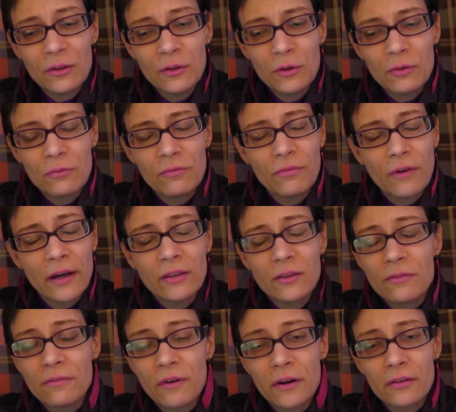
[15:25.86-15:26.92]
you can find
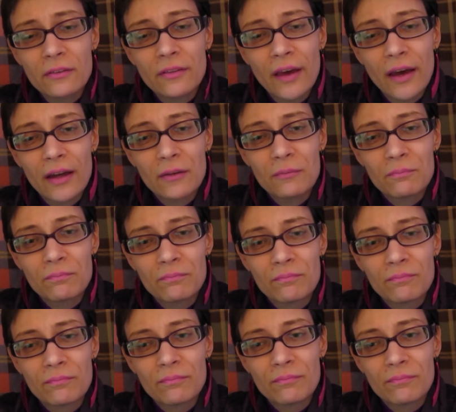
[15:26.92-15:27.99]
a fart that
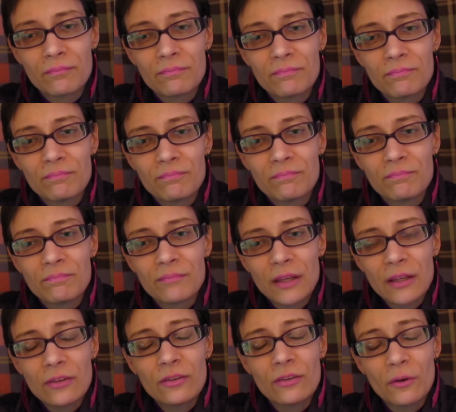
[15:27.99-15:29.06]

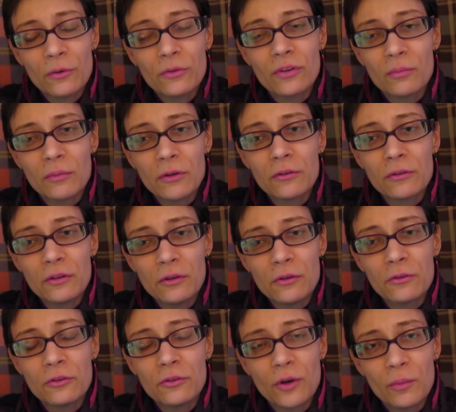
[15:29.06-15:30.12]
is so similar to
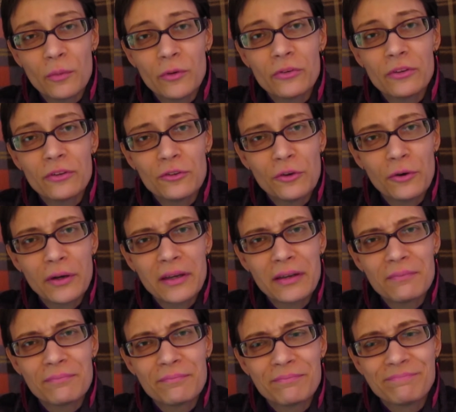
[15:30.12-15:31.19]
yours, you almost enjoy it.
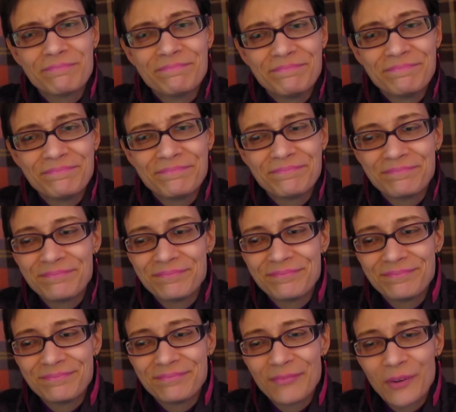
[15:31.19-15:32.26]

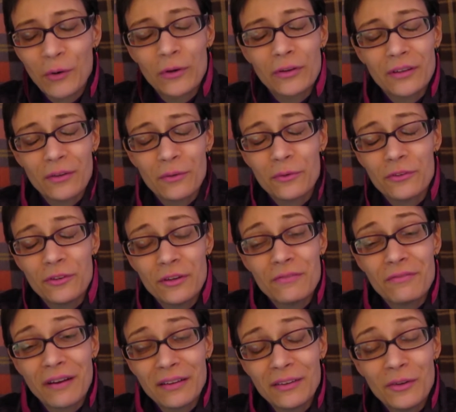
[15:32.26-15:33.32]
Or in other words, you can
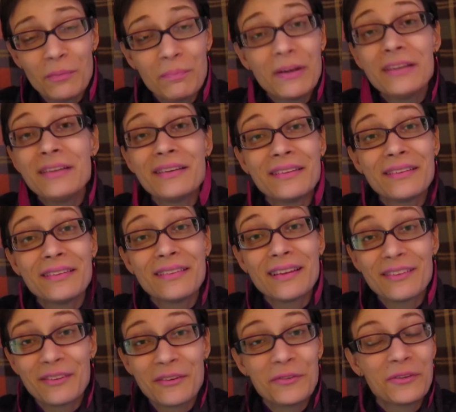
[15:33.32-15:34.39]
find an opinion
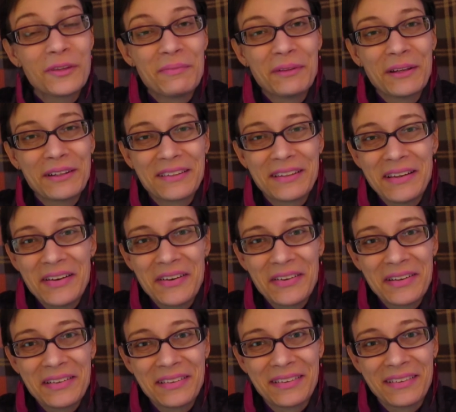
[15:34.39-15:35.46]
that's so similar to
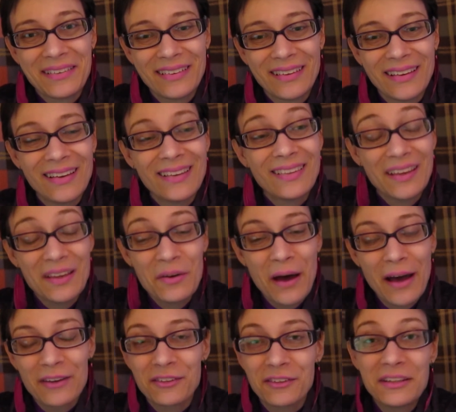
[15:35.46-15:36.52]
yours that you
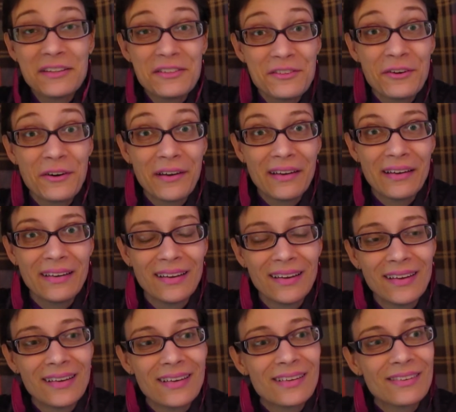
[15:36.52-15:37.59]
actually enjoy it.
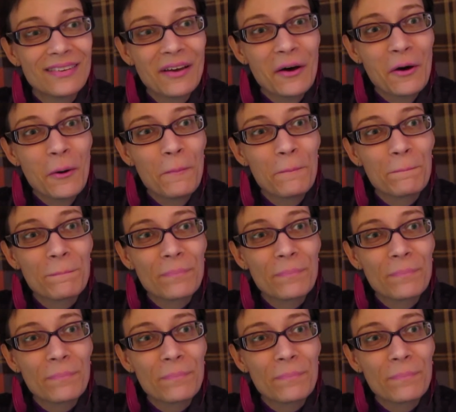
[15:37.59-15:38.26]
So